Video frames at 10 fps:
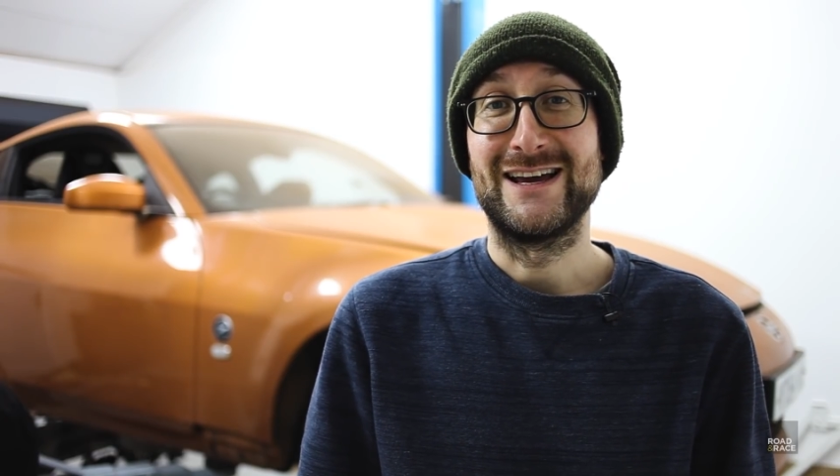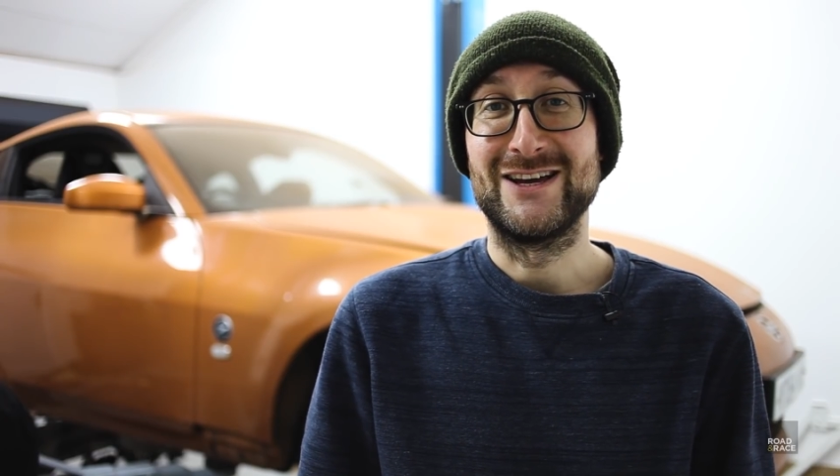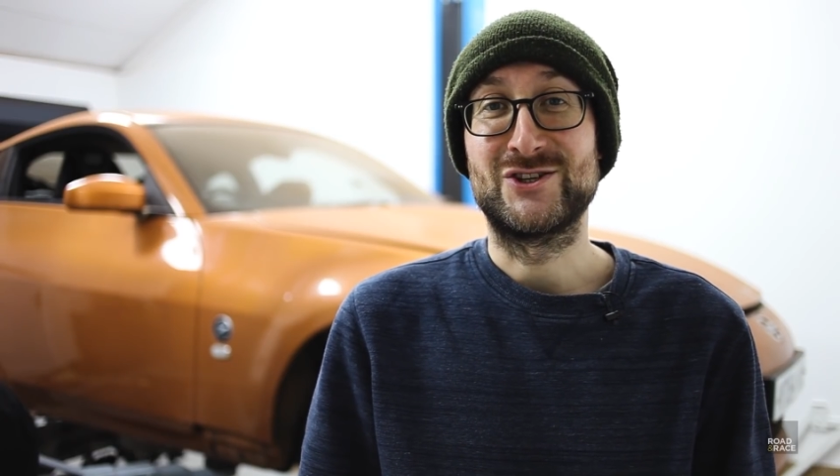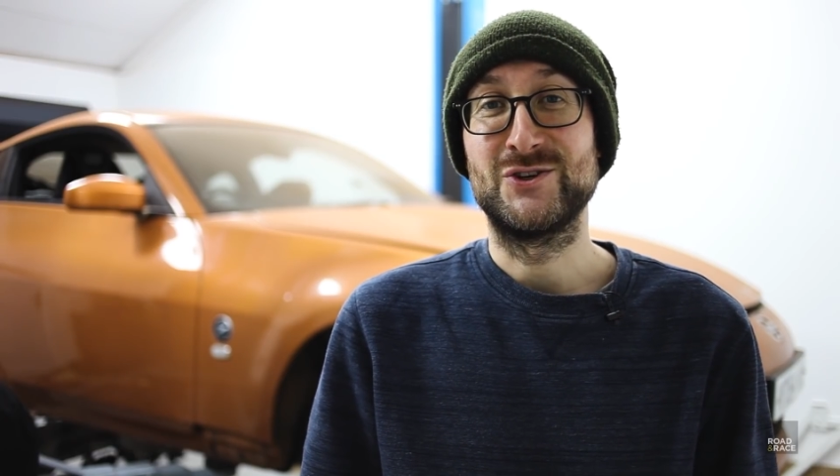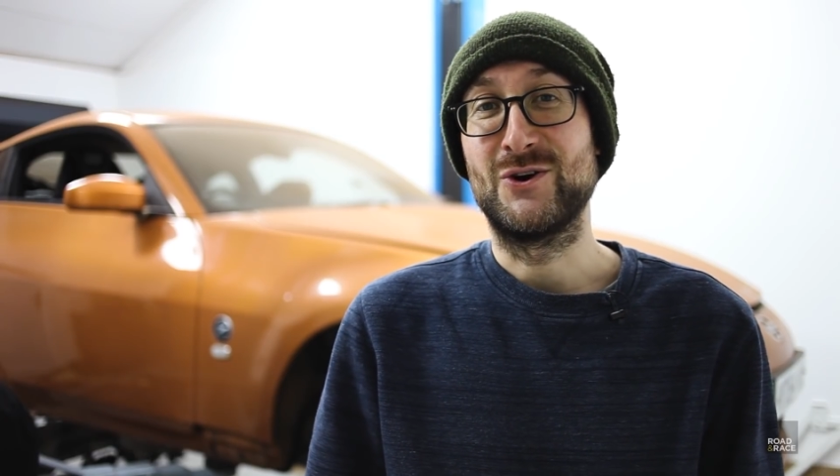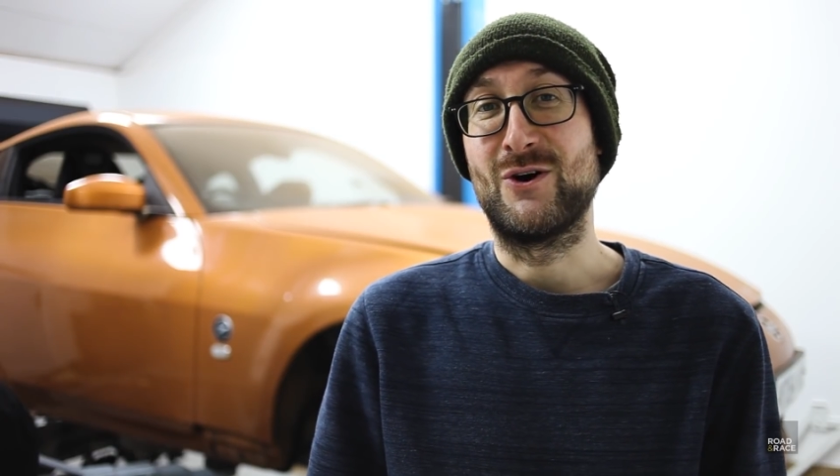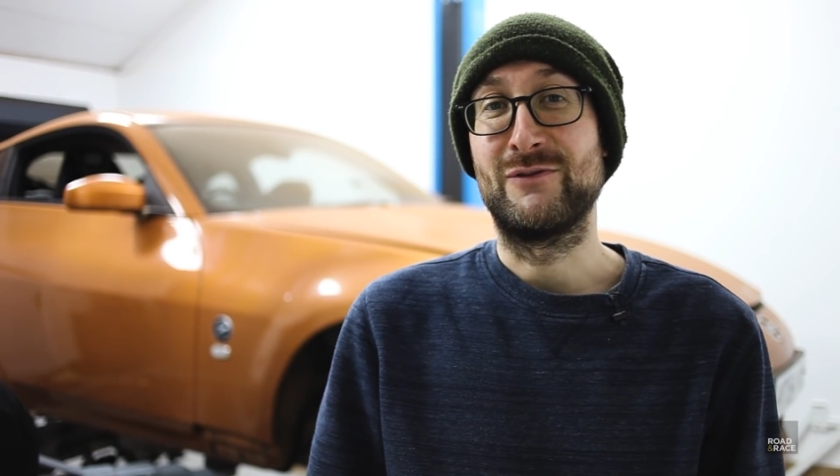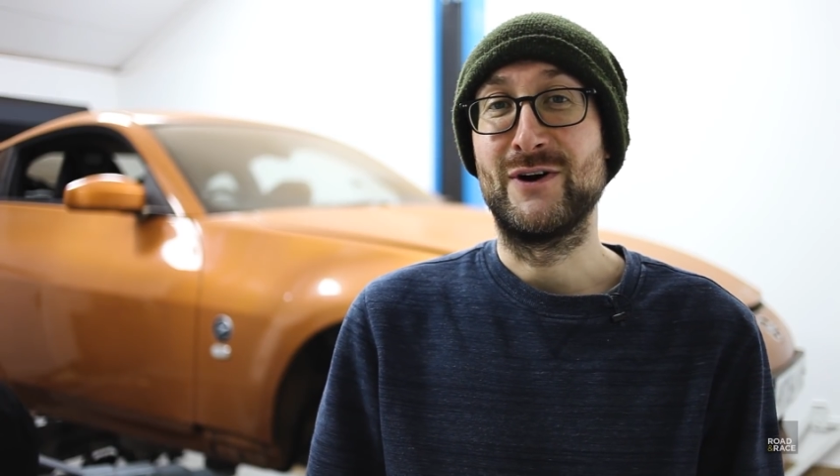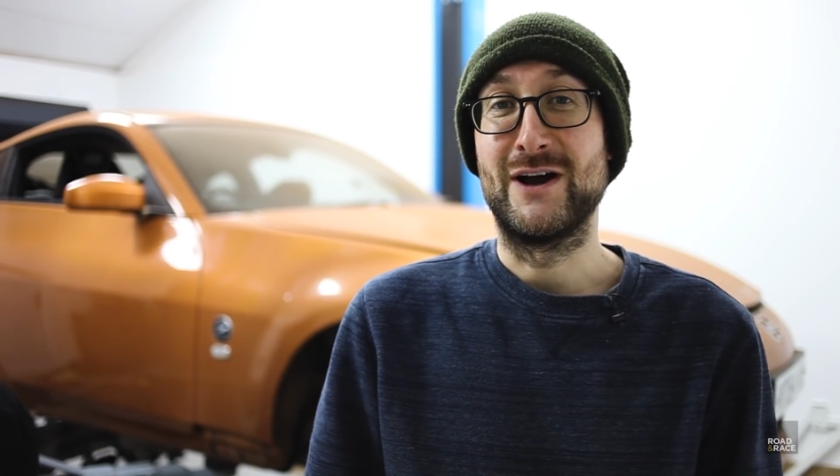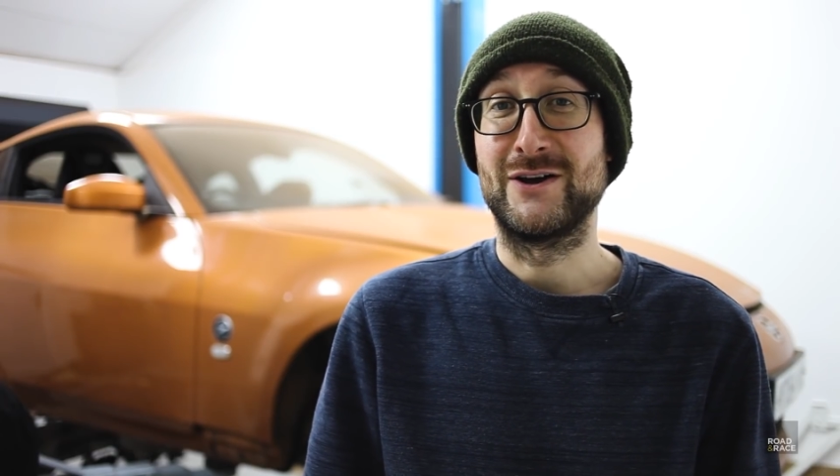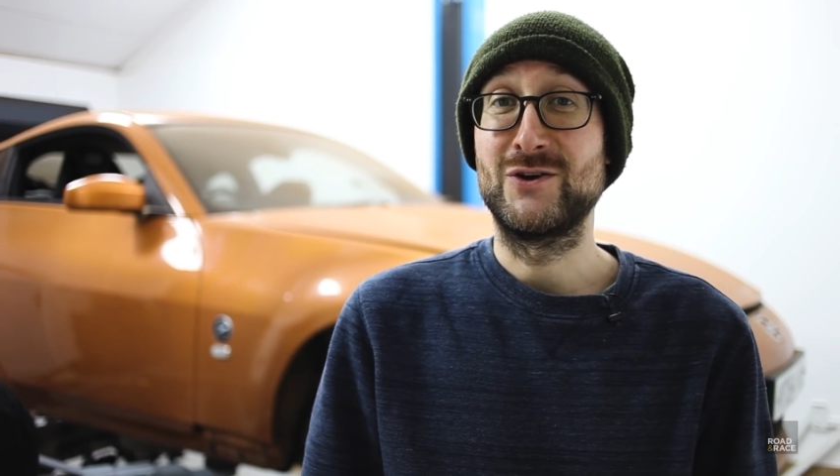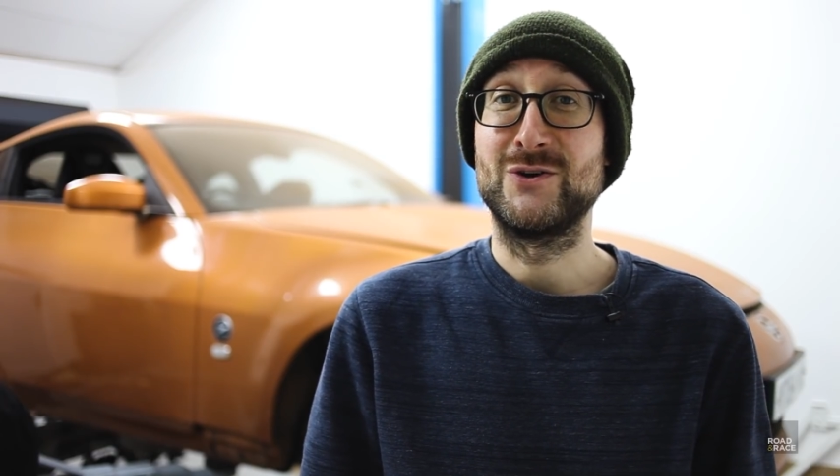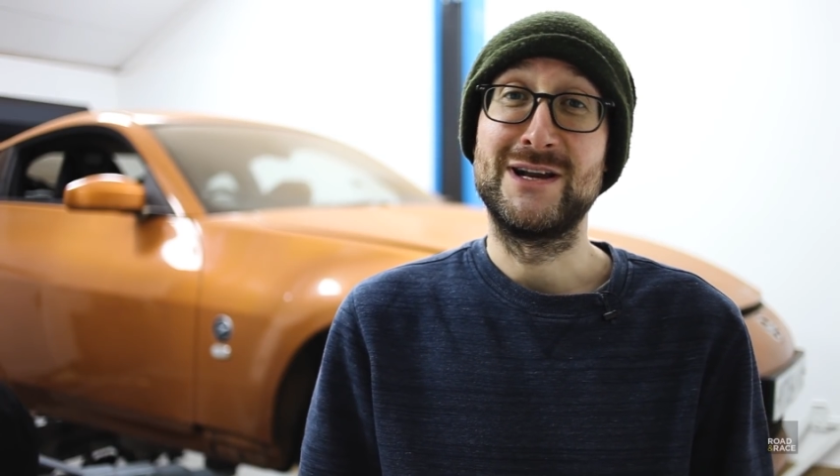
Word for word: it should offer a good